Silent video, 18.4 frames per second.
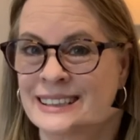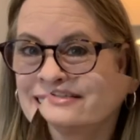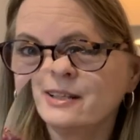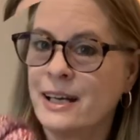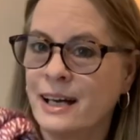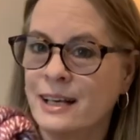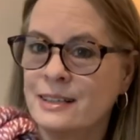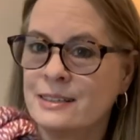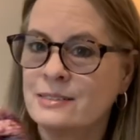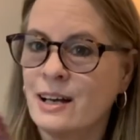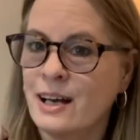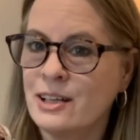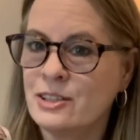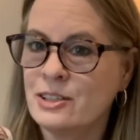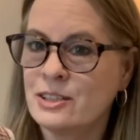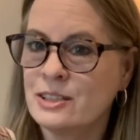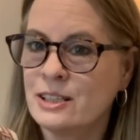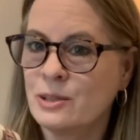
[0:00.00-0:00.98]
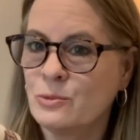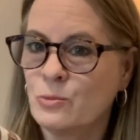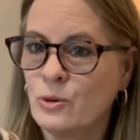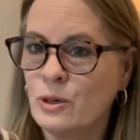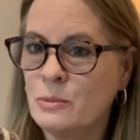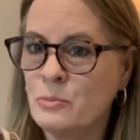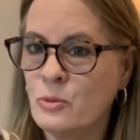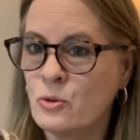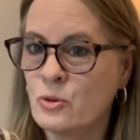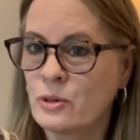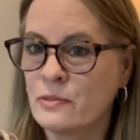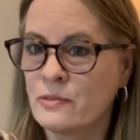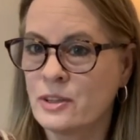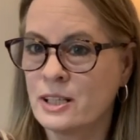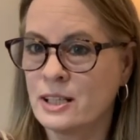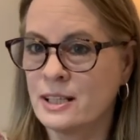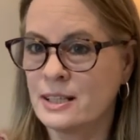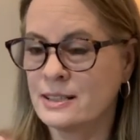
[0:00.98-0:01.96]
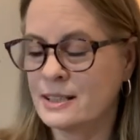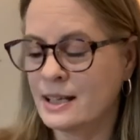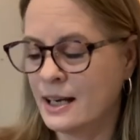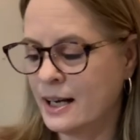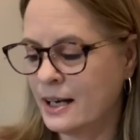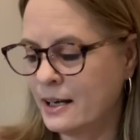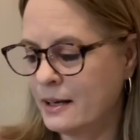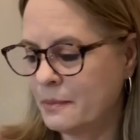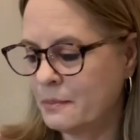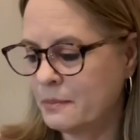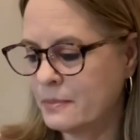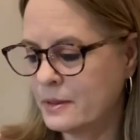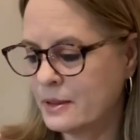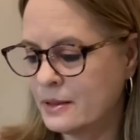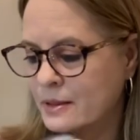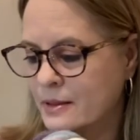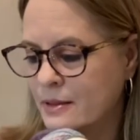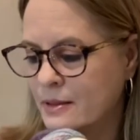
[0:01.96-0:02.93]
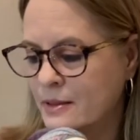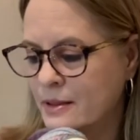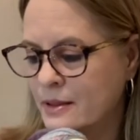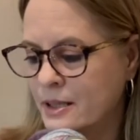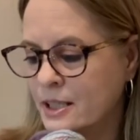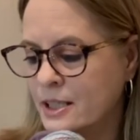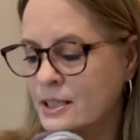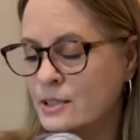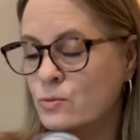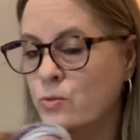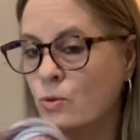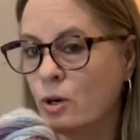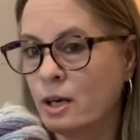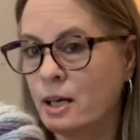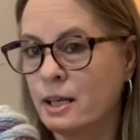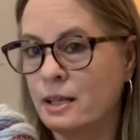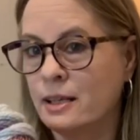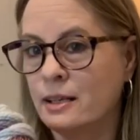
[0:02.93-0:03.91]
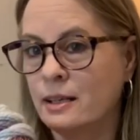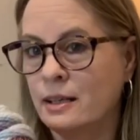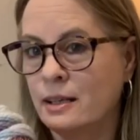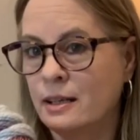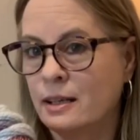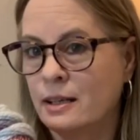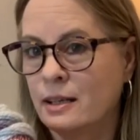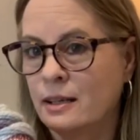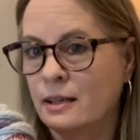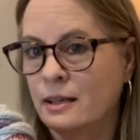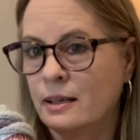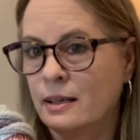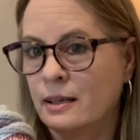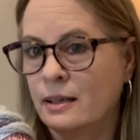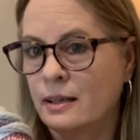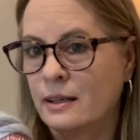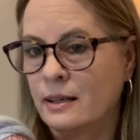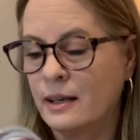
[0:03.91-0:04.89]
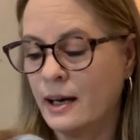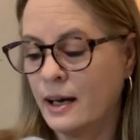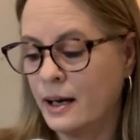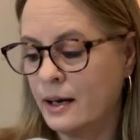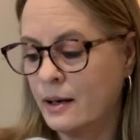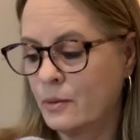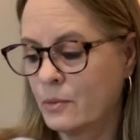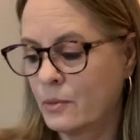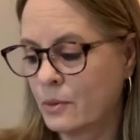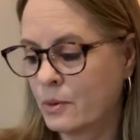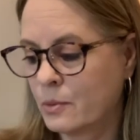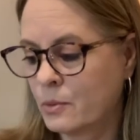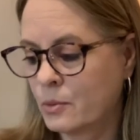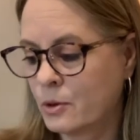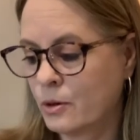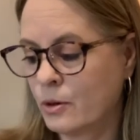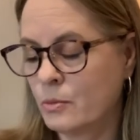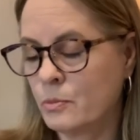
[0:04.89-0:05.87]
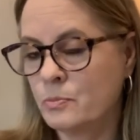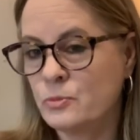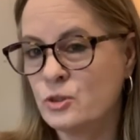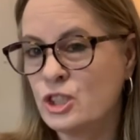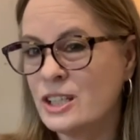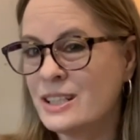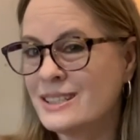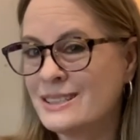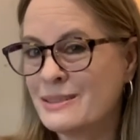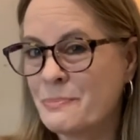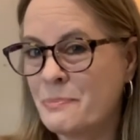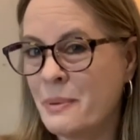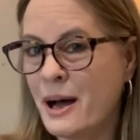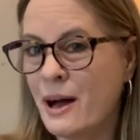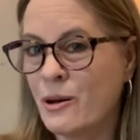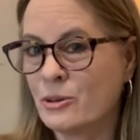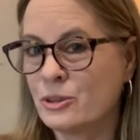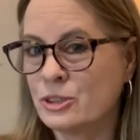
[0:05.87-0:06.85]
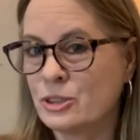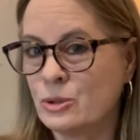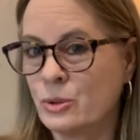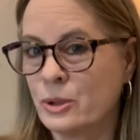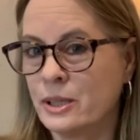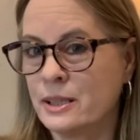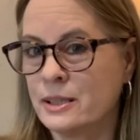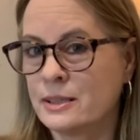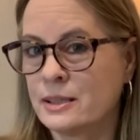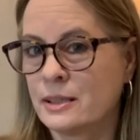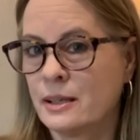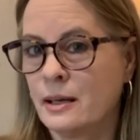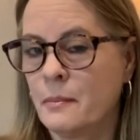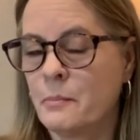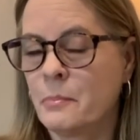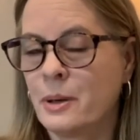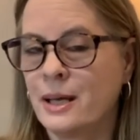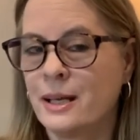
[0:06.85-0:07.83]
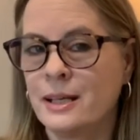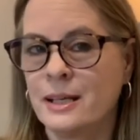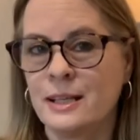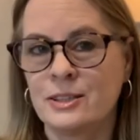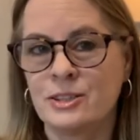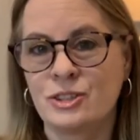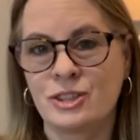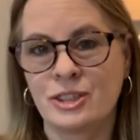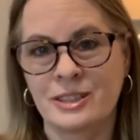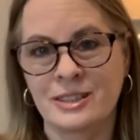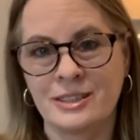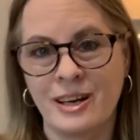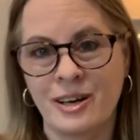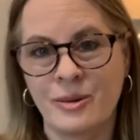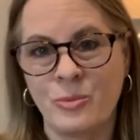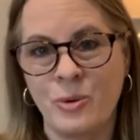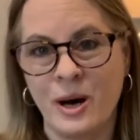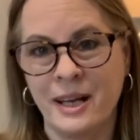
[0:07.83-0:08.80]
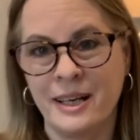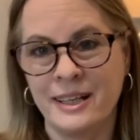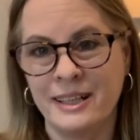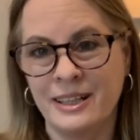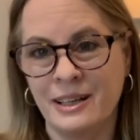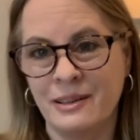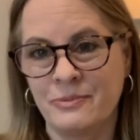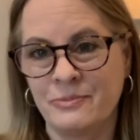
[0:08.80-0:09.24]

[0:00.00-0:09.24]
yeah, so I just need one more of these. Um, this one will just about do it but it's just not quite enough.